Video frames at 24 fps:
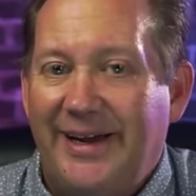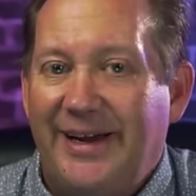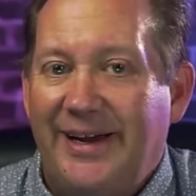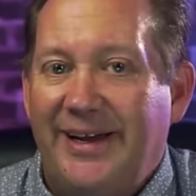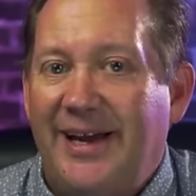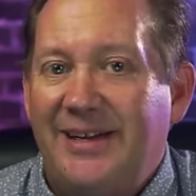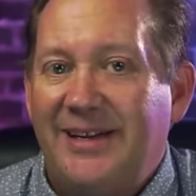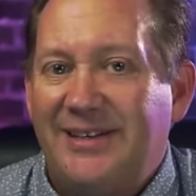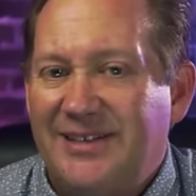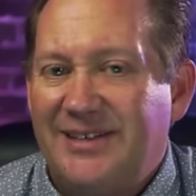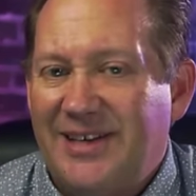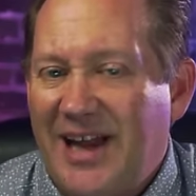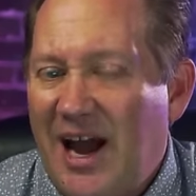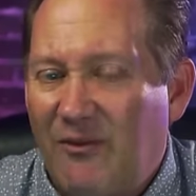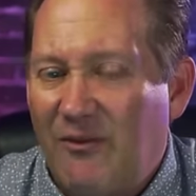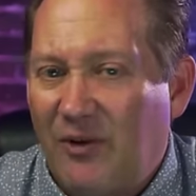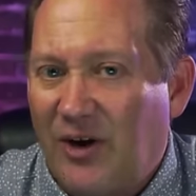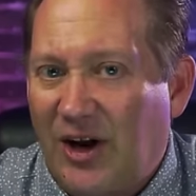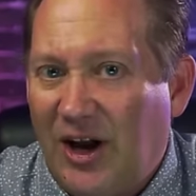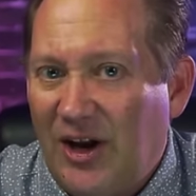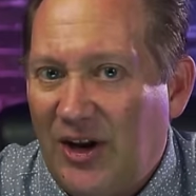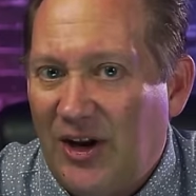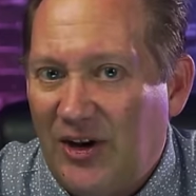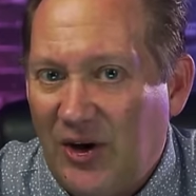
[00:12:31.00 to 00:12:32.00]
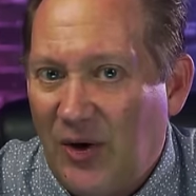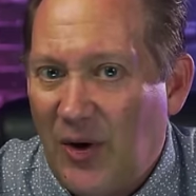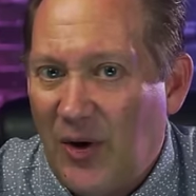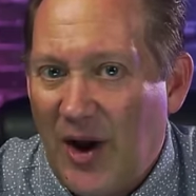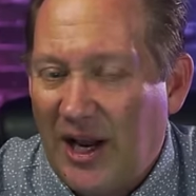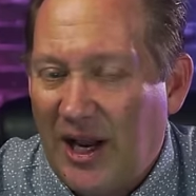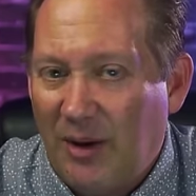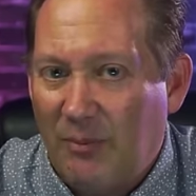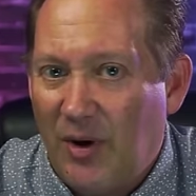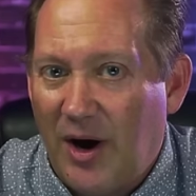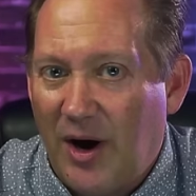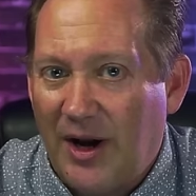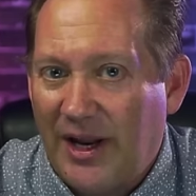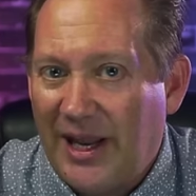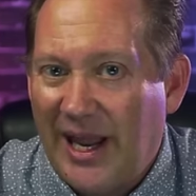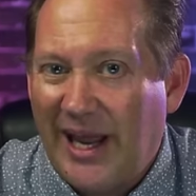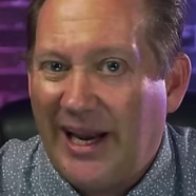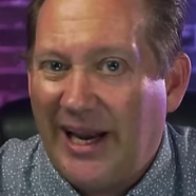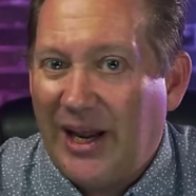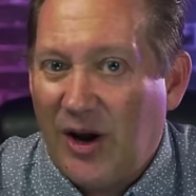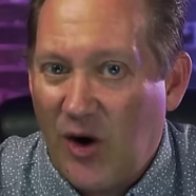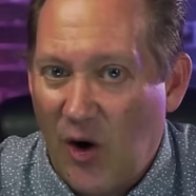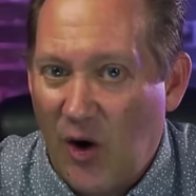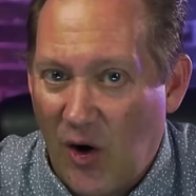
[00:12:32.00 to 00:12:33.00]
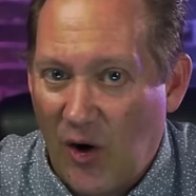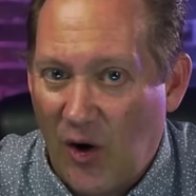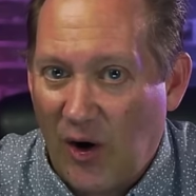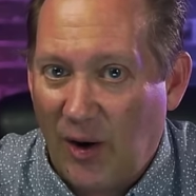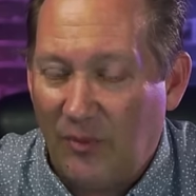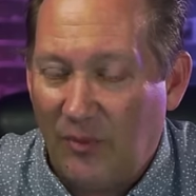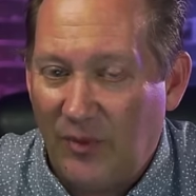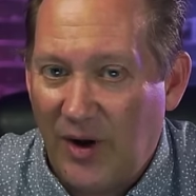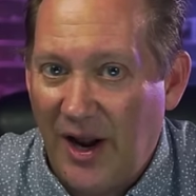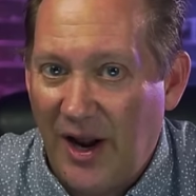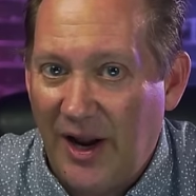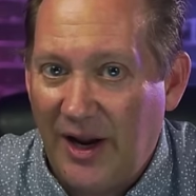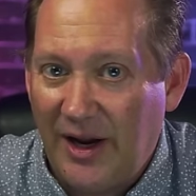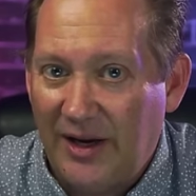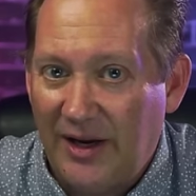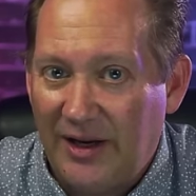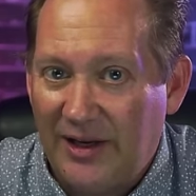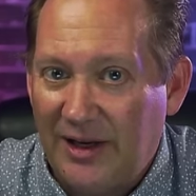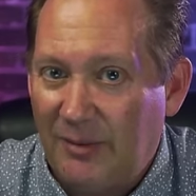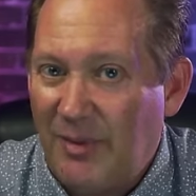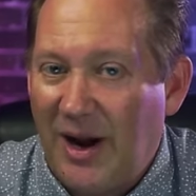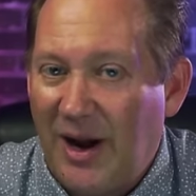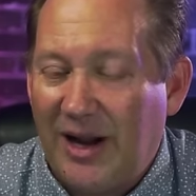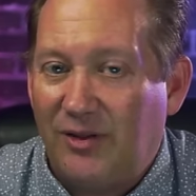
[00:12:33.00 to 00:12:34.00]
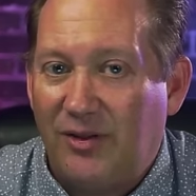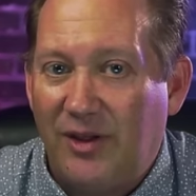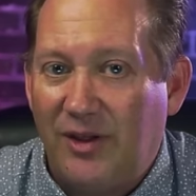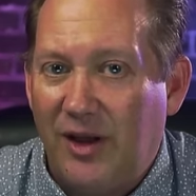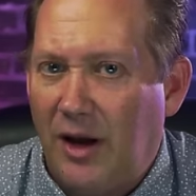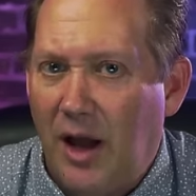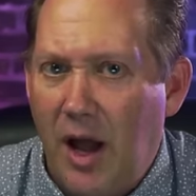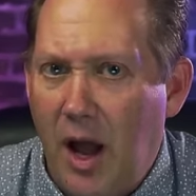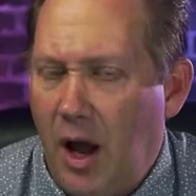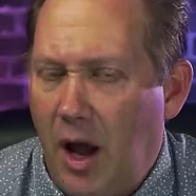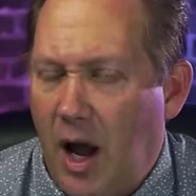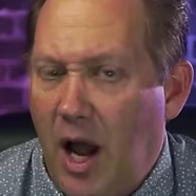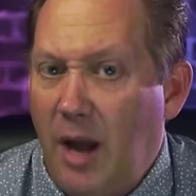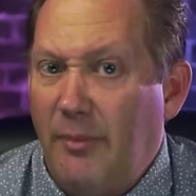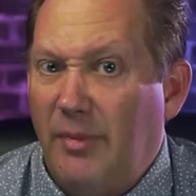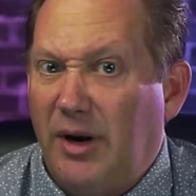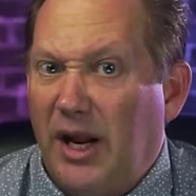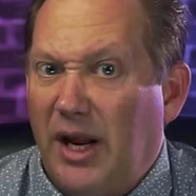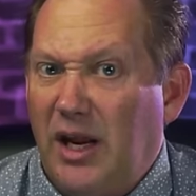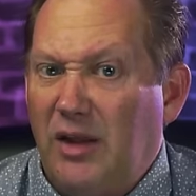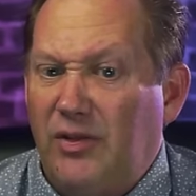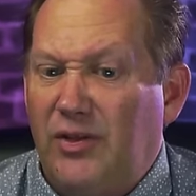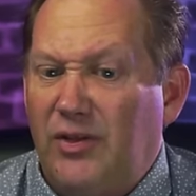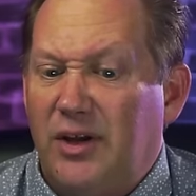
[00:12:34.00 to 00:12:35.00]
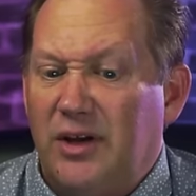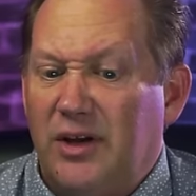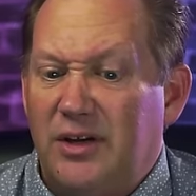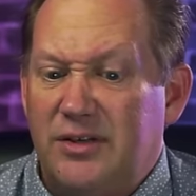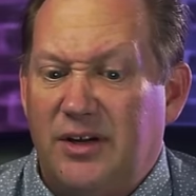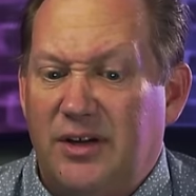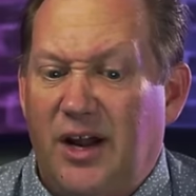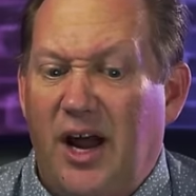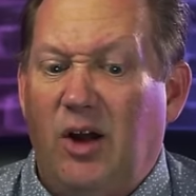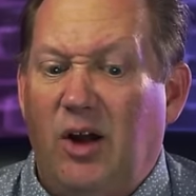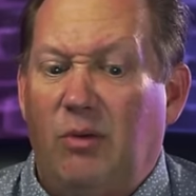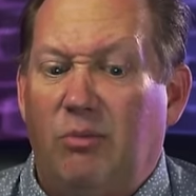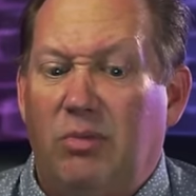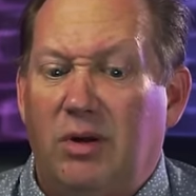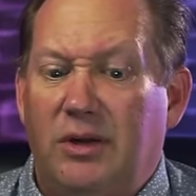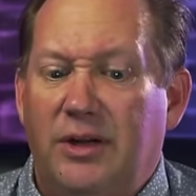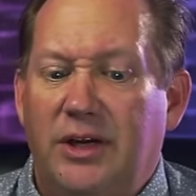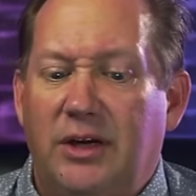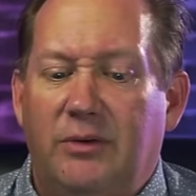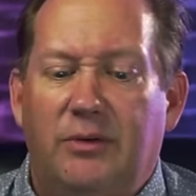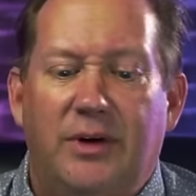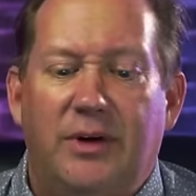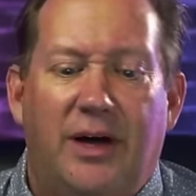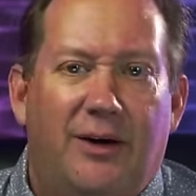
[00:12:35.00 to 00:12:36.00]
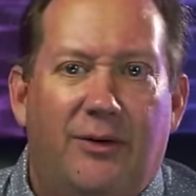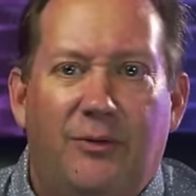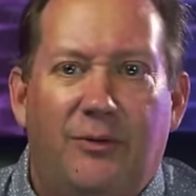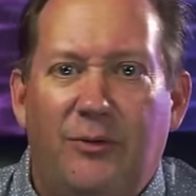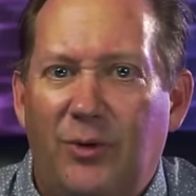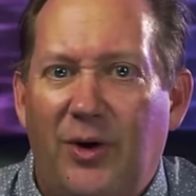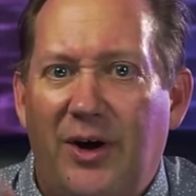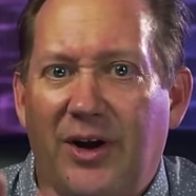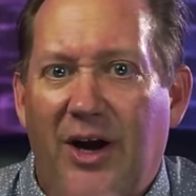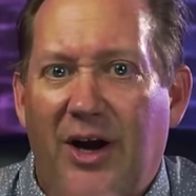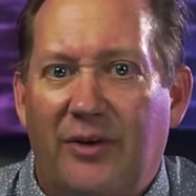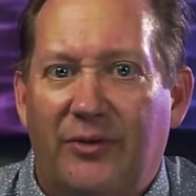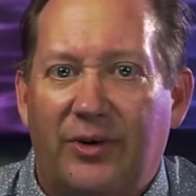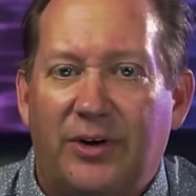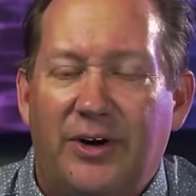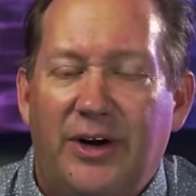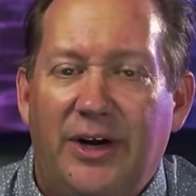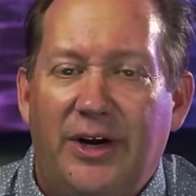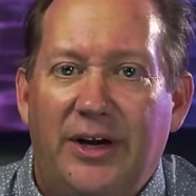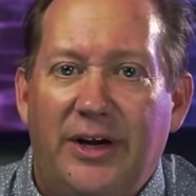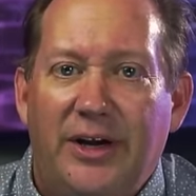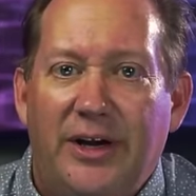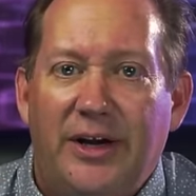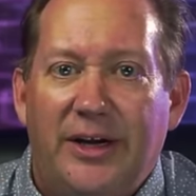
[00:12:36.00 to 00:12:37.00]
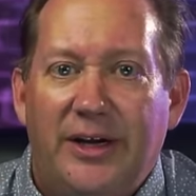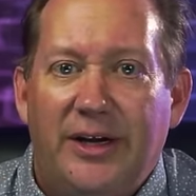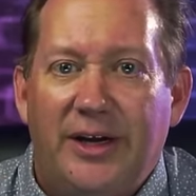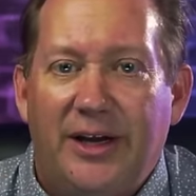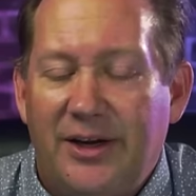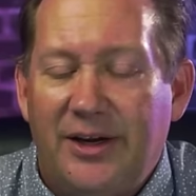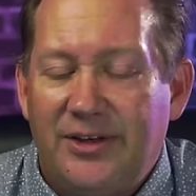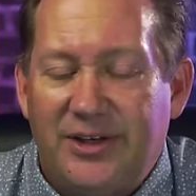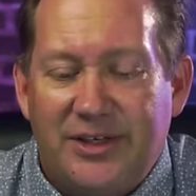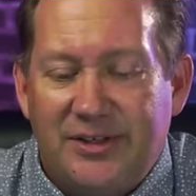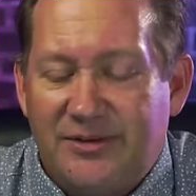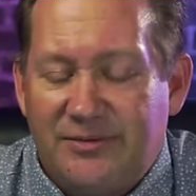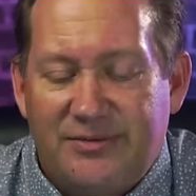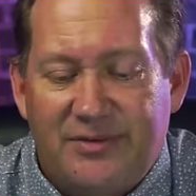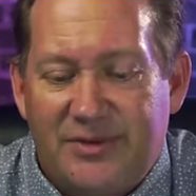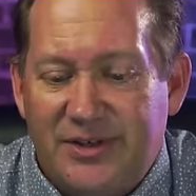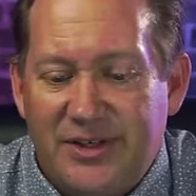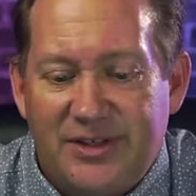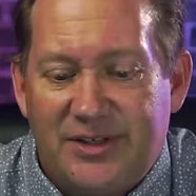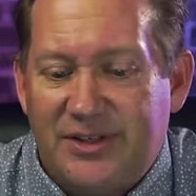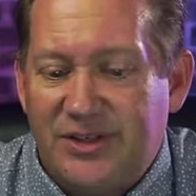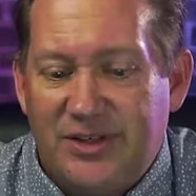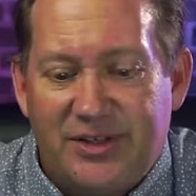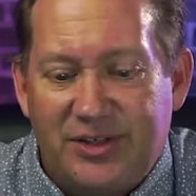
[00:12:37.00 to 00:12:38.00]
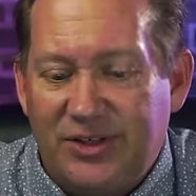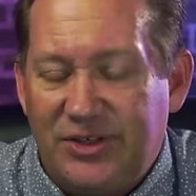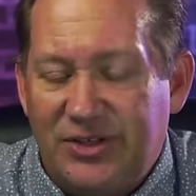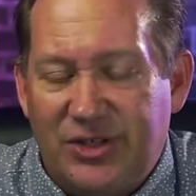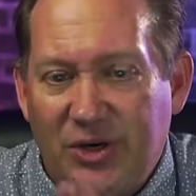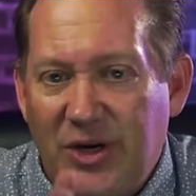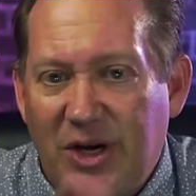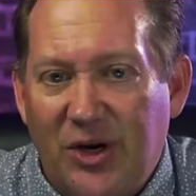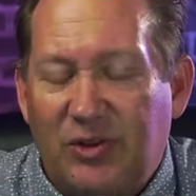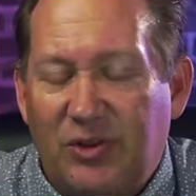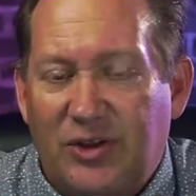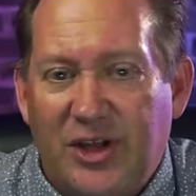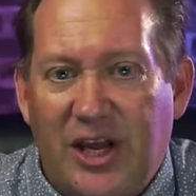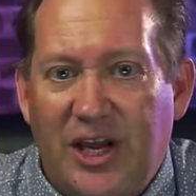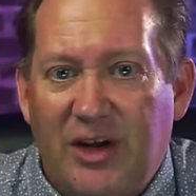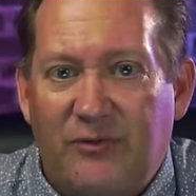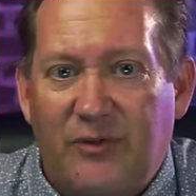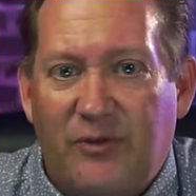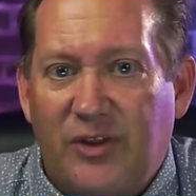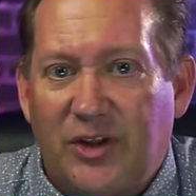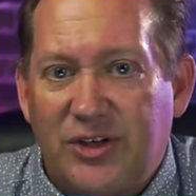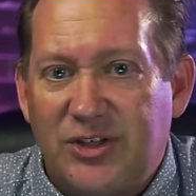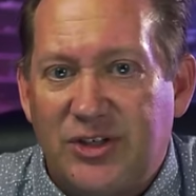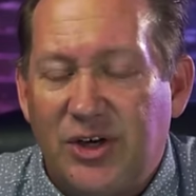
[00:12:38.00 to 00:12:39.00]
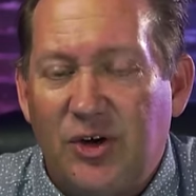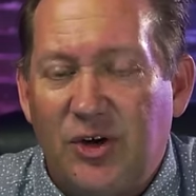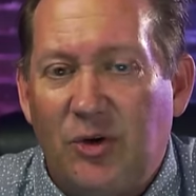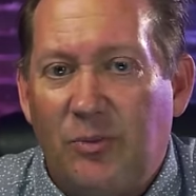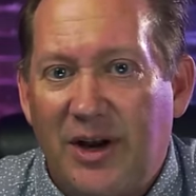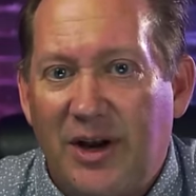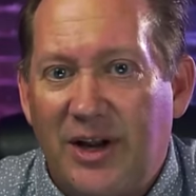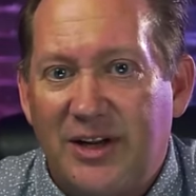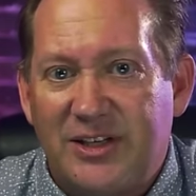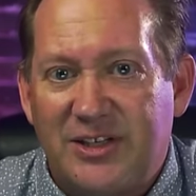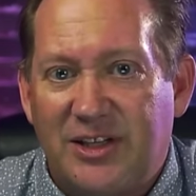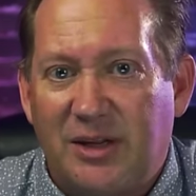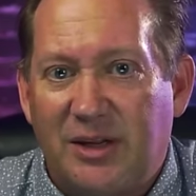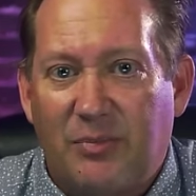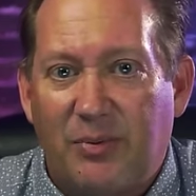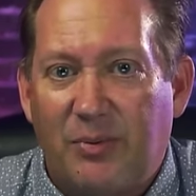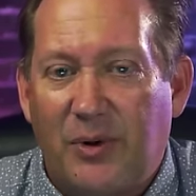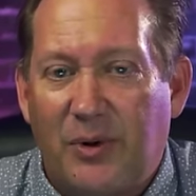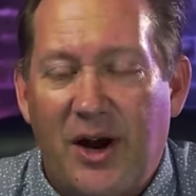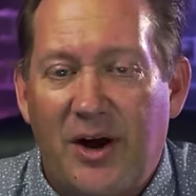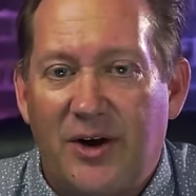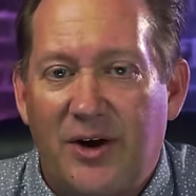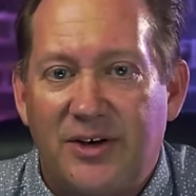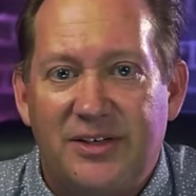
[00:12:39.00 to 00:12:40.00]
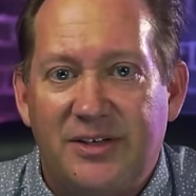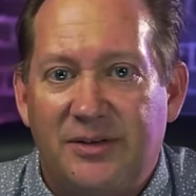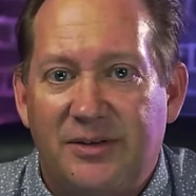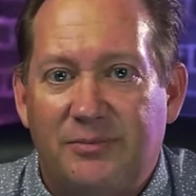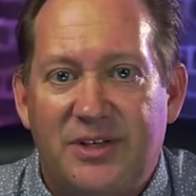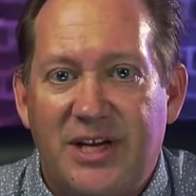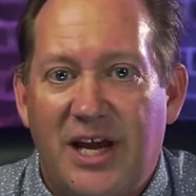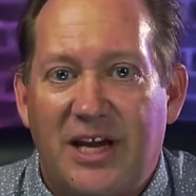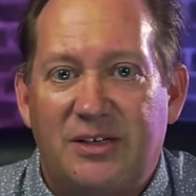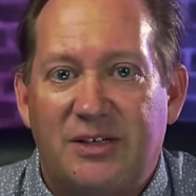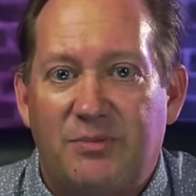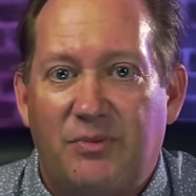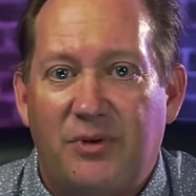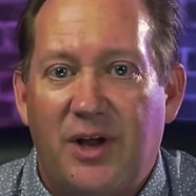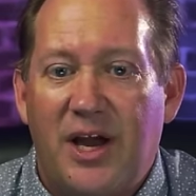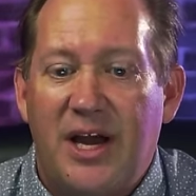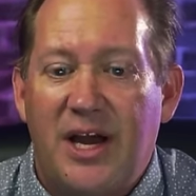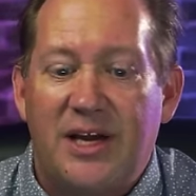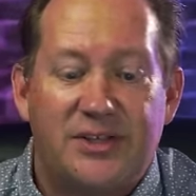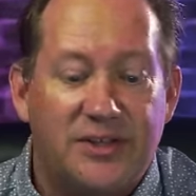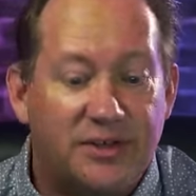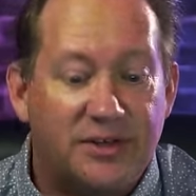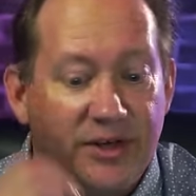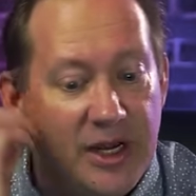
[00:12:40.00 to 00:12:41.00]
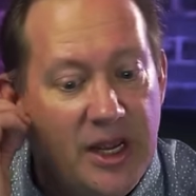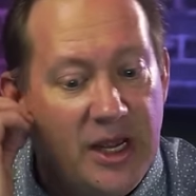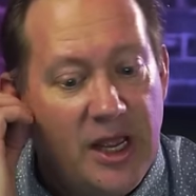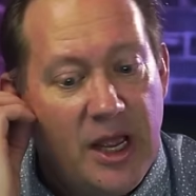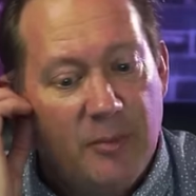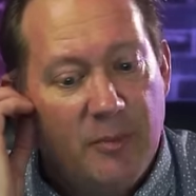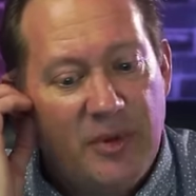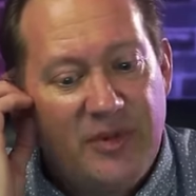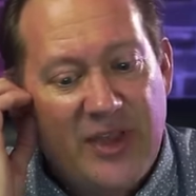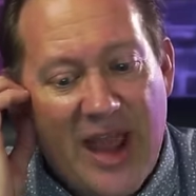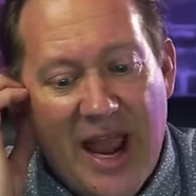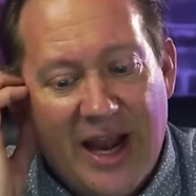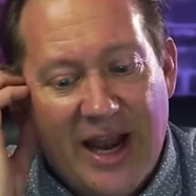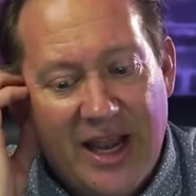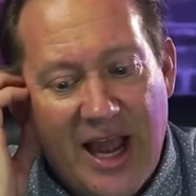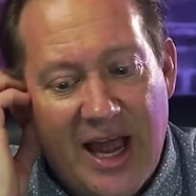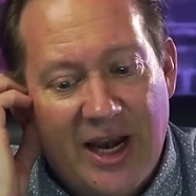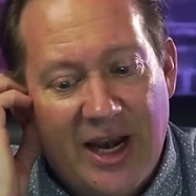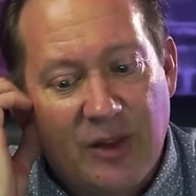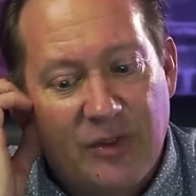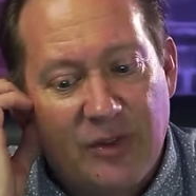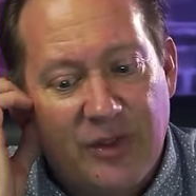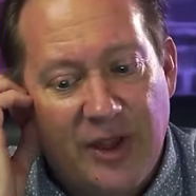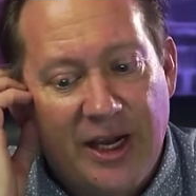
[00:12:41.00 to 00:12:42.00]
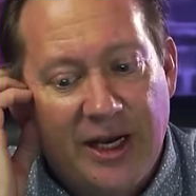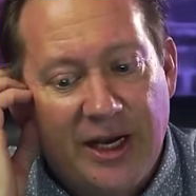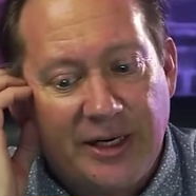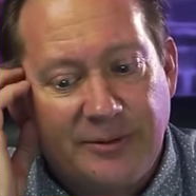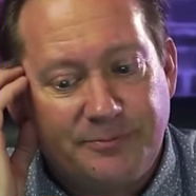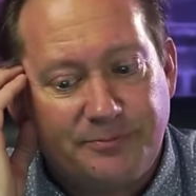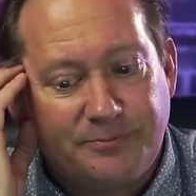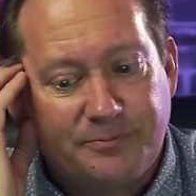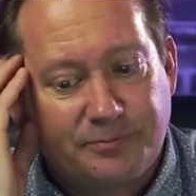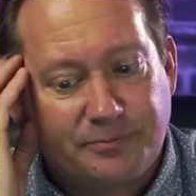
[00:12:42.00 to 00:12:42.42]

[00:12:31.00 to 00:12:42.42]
It's never going to do anybody any harm, right? You might think, oh, I'm an atheist. I don't believe. Well, whatever. Yeah, just do your thing for the 2 minutes that prayer takes place. But that kind of thing,